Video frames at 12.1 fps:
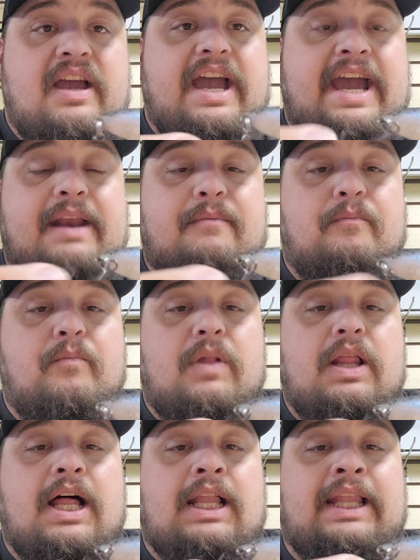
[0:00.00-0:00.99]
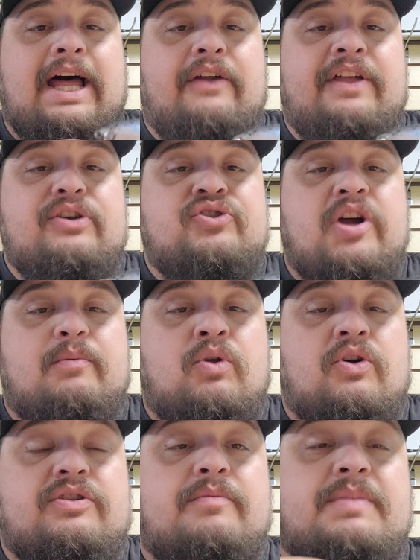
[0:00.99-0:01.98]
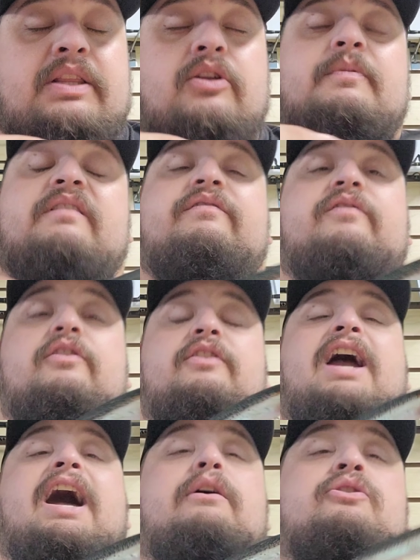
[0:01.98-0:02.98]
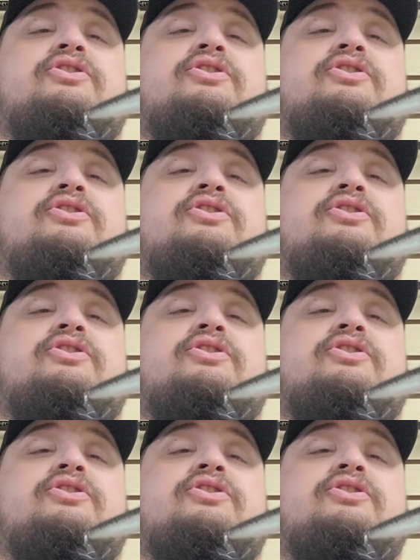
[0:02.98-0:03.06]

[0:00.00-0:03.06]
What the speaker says: and allow that treble hook to be a little bit further out,